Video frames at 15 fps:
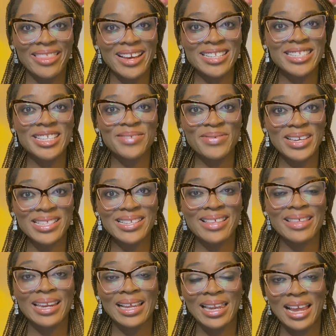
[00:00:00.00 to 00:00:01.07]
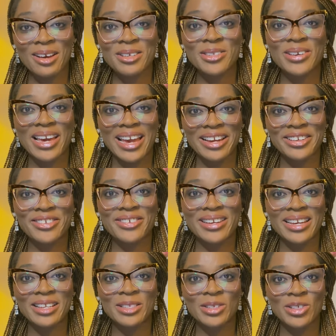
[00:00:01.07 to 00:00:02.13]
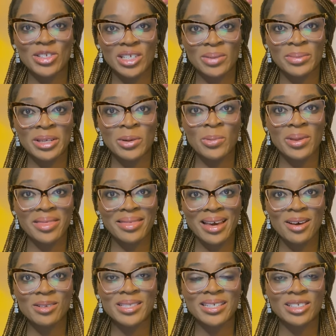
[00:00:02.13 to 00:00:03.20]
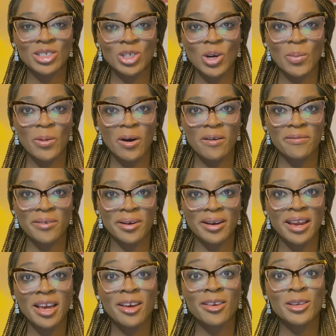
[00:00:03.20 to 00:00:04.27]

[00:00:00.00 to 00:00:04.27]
There's this visa that allows you entry into Germany without a job offer.